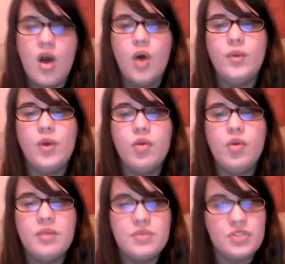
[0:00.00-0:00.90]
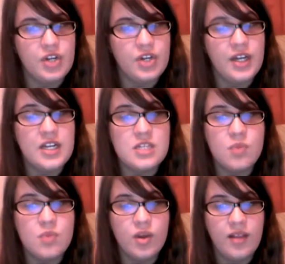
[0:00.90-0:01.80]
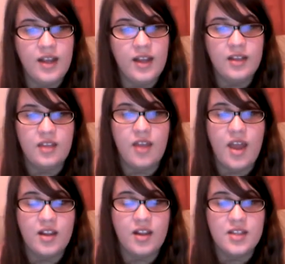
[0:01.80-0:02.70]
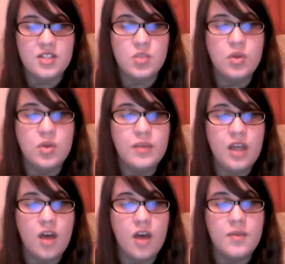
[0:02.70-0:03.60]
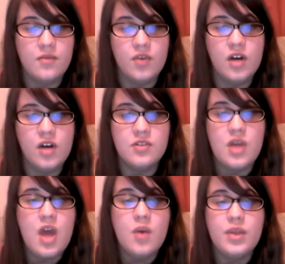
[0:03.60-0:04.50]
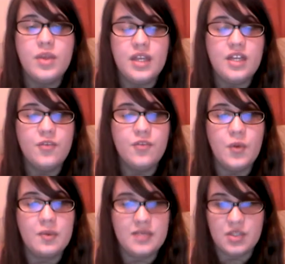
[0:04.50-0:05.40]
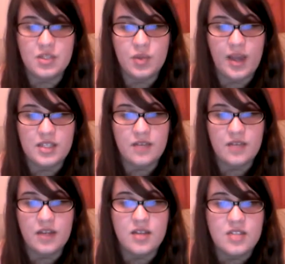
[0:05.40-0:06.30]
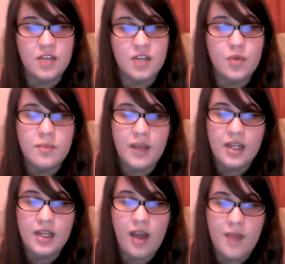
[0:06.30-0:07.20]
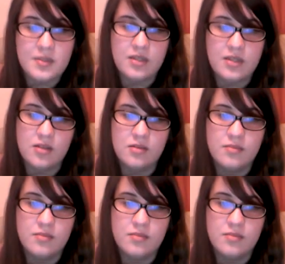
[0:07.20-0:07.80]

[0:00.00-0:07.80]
With hormones stirring, it is more likely that adolescents will become involved with any form of sexual activity instead of remaining abstinent.